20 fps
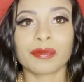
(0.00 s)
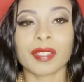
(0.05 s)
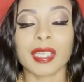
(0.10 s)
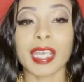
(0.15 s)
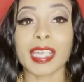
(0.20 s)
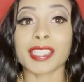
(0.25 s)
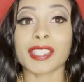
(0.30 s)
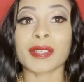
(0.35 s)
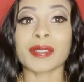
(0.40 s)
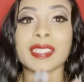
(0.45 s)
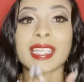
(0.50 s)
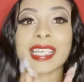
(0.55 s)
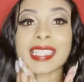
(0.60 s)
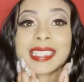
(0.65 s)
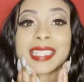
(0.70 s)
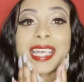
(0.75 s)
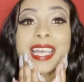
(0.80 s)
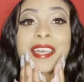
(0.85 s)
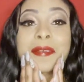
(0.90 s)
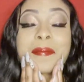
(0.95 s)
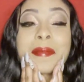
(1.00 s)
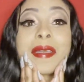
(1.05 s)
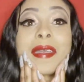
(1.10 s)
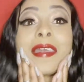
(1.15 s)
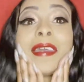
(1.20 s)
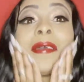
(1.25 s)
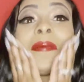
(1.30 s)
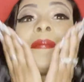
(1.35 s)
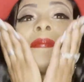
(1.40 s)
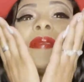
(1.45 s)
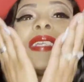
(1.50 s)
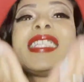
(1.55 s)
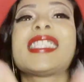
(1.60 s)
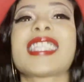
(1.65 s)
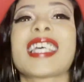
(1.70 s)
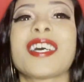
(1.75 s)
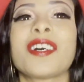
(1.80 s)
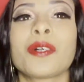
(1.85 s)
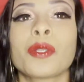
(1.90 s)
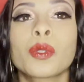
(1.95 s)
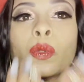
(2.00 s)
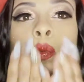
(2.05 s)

Until next time, peace out.